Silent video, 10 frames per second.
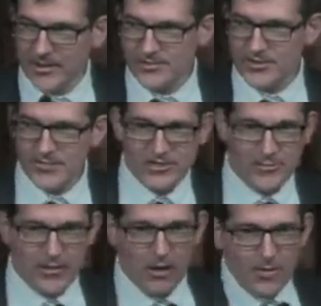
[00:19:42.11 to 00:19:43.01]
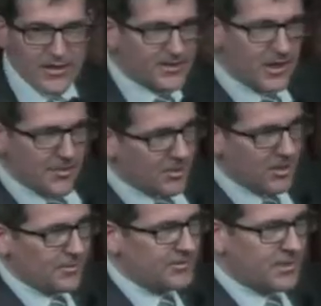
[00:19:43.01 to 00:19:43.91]
So you've just spent all this time
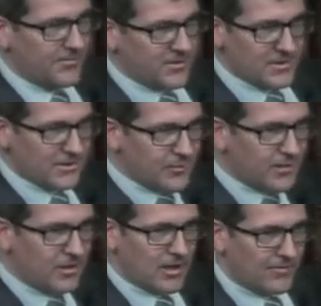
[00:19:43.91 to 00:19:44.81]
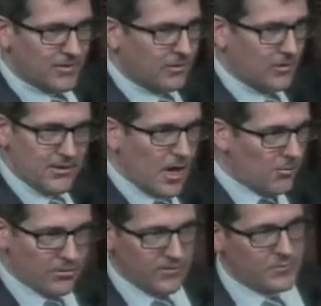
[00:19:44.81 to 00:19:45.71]
talking about stuff that's a little bit uncomfortable and not
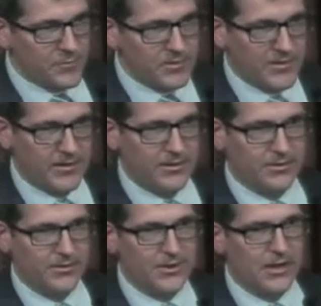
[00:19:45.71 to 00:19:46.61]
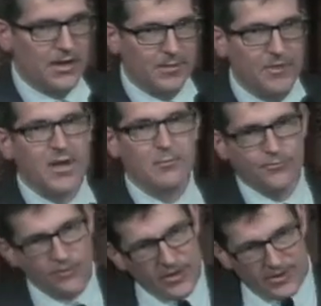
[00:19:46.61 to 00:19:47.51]
where you've been spending all your time
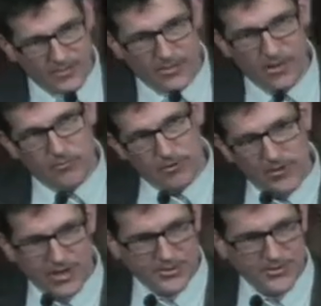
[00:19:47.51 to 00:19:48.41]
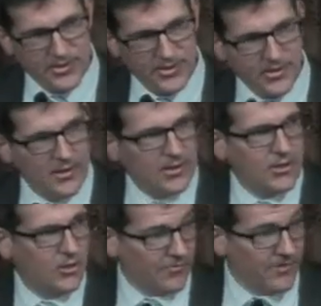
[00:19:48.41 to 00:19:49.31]
before you get to the part where you actually,
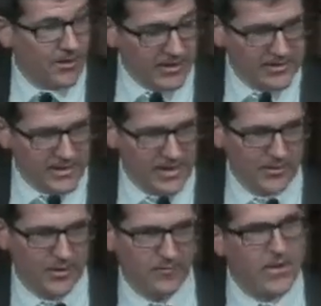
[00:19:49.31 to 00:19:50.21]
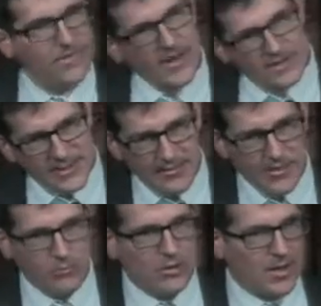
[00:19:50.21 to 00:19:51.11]
are very excited about. That
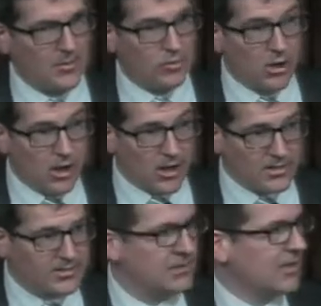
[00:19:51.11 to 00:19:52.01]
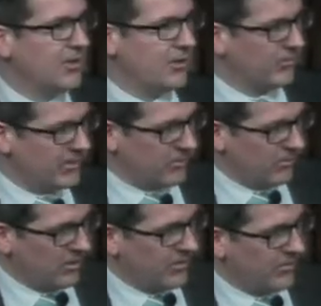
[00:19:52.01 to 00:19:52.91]
excitement will come across. You don't need to
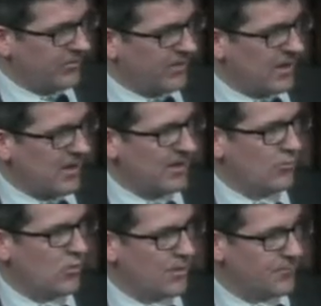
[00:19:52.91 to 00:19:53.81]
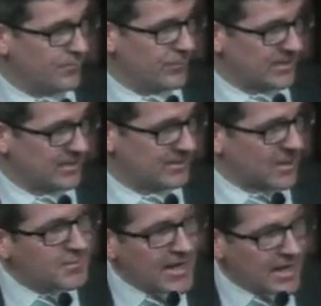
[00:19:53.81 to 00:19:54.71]
worry about that. You want to present
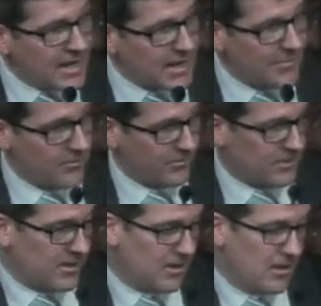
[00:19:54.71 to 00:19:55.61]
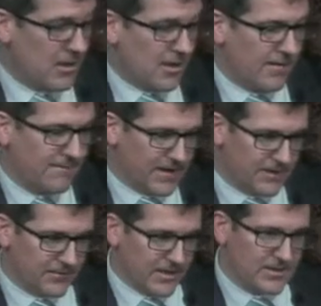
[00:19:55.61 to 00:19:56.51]
some data about the
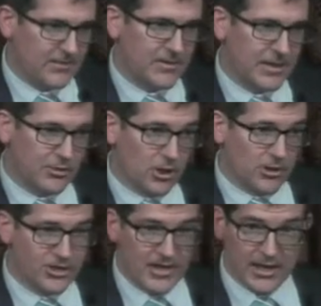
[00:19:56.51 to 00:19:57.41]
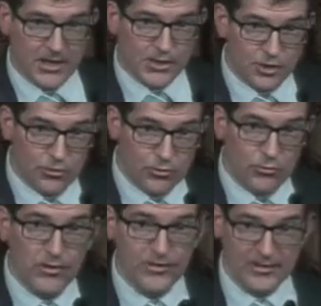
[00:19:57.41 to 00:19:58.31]
effectiveness of the technology, that it can do
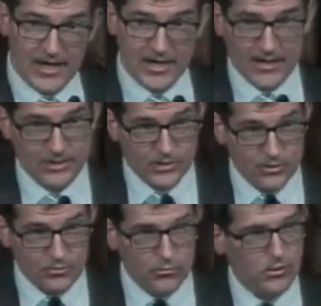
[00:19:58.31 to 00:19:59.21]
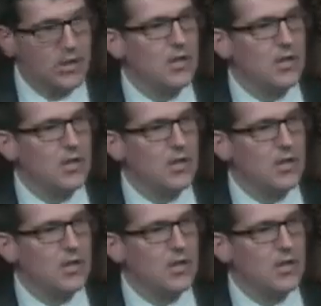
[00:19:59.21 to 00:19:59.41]
what you say it can do.